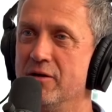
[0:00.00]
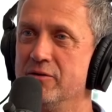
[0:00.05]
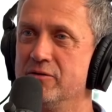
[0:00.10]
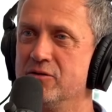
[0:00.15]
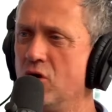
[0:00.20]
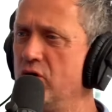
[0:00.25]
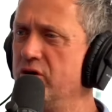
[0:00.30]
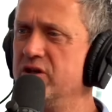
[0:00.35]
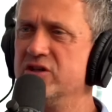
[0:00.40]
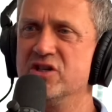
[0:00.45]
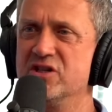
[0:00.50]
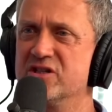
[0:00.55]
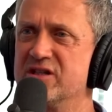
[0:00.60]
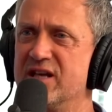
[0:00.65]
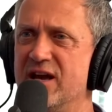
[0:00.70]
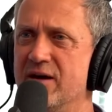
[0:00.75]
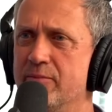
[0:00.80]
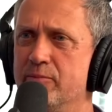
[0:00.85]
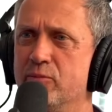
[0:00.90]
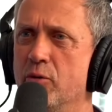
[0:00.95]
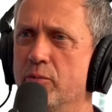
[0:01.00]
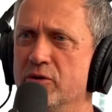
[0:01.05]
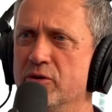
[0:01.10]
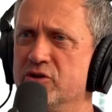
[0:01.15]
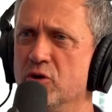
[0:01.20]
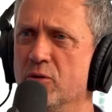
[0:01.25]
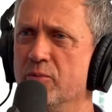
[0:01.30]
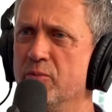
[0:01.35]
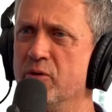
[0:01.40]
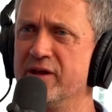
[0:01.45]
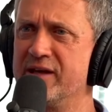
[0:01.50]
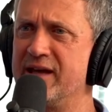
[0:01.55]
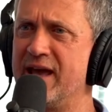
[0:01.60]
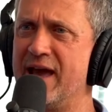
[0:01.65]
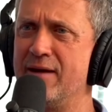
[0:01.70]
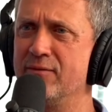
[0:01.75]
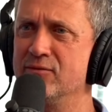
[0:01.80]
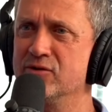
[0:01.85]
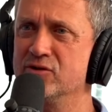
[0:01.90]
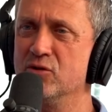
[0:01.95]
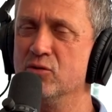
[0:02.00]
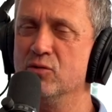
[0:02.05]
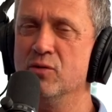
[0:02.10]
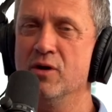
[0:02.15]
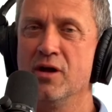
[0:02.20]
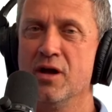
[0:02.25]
Can't you just get a proper job with the council?